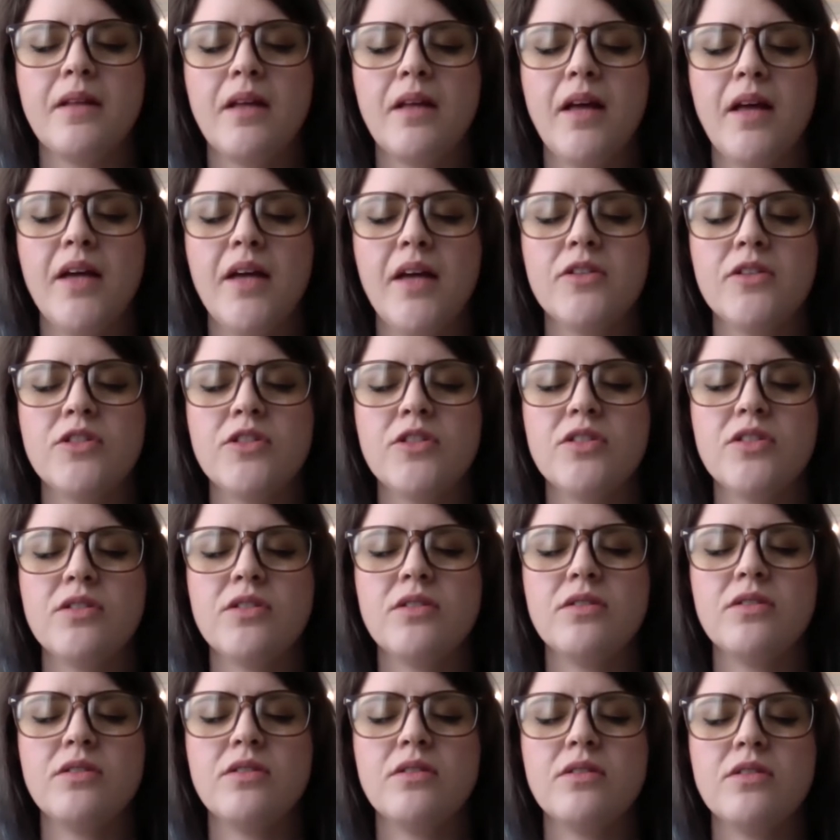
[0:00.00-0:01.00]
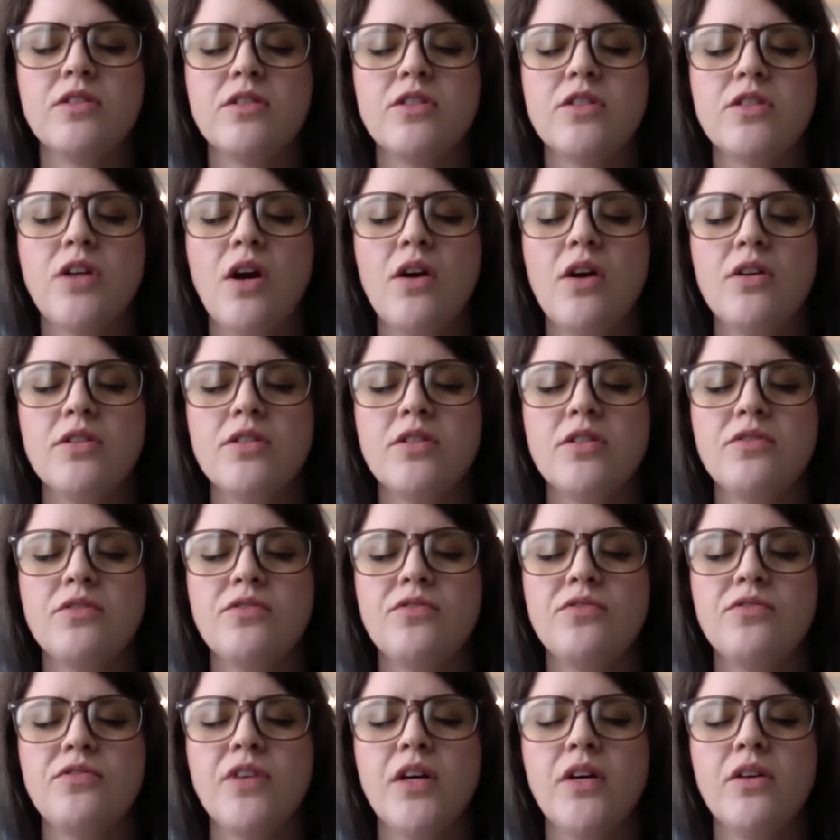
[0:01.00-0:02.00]
And just start to
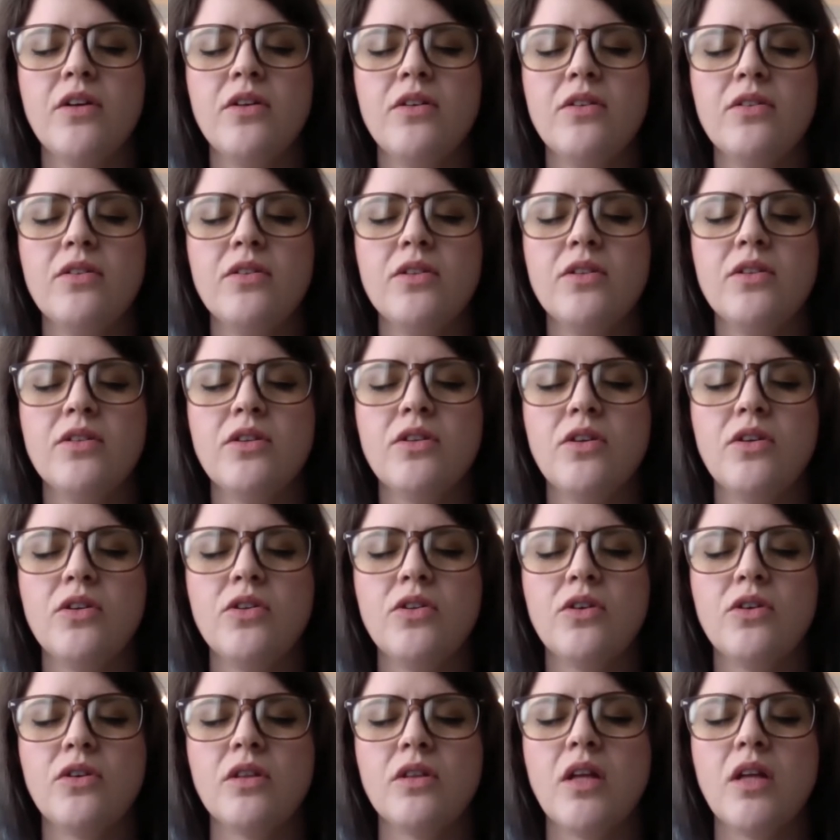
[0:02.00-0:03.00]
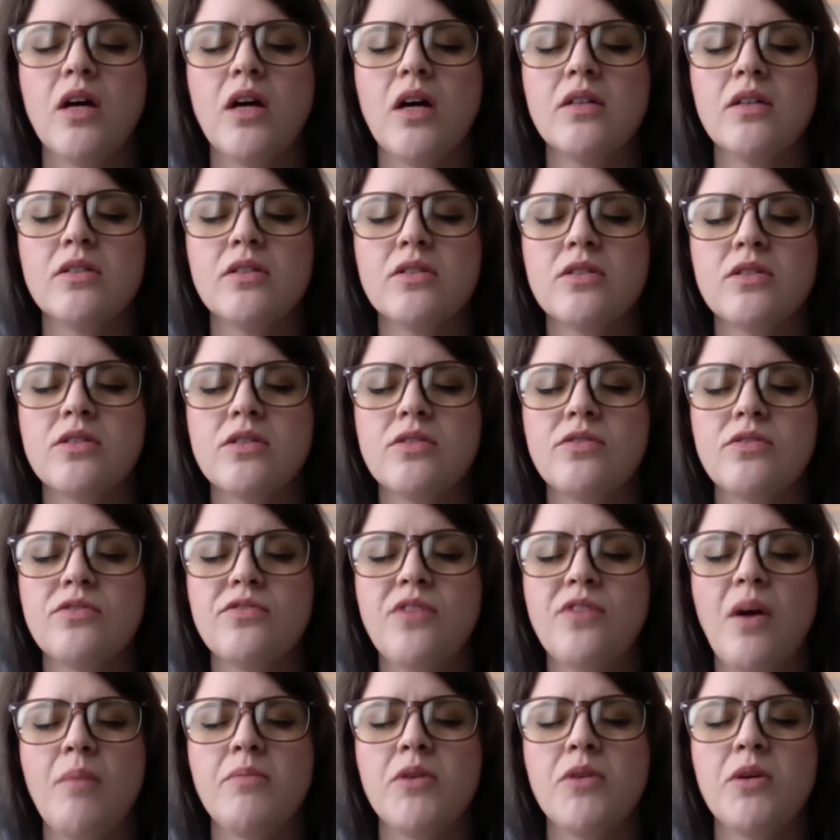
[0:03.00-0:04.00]
fill your lungs
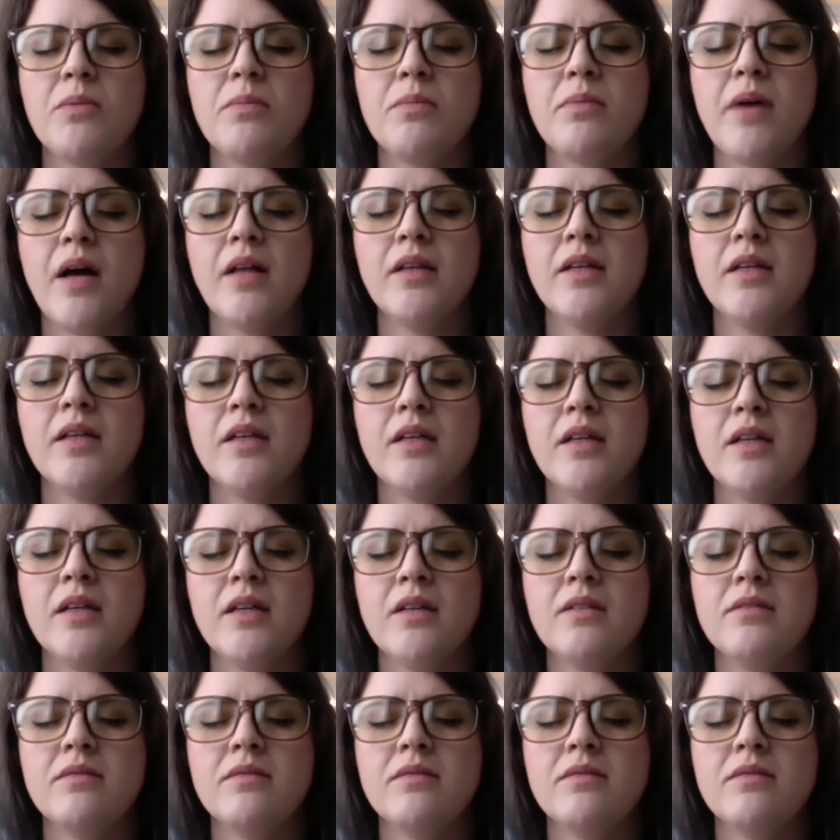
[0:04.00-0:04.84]
from your belly,